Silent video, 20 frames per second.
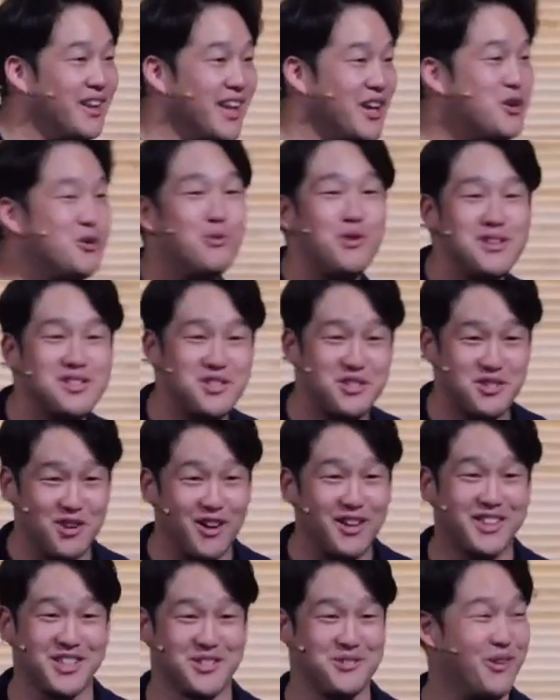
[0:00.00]
Like, who wants to
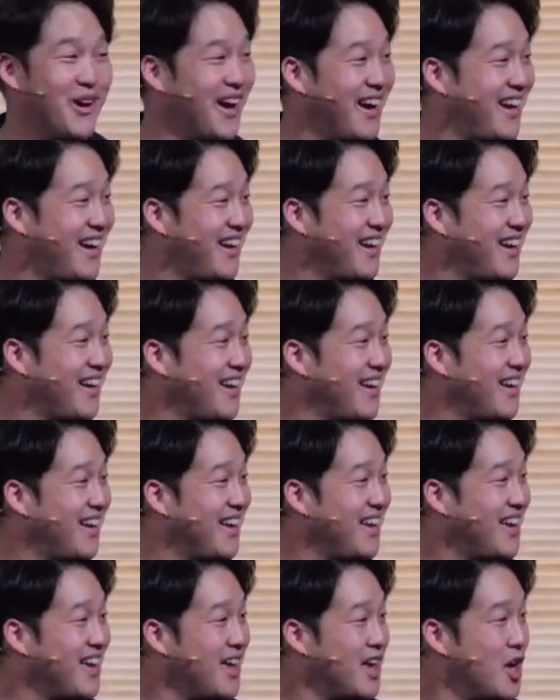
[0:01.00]
start this way?
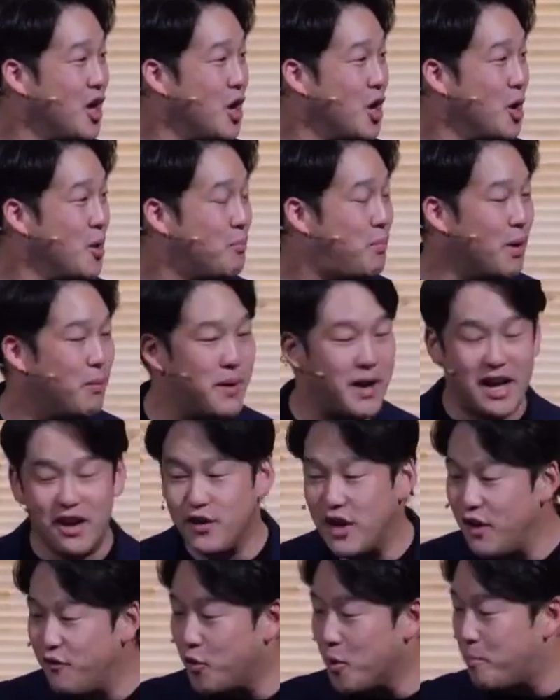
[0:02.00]
But, but
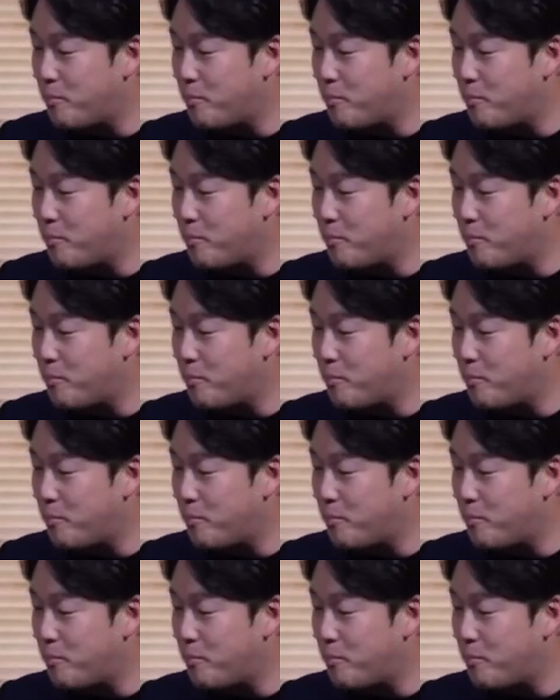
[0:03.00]
if we're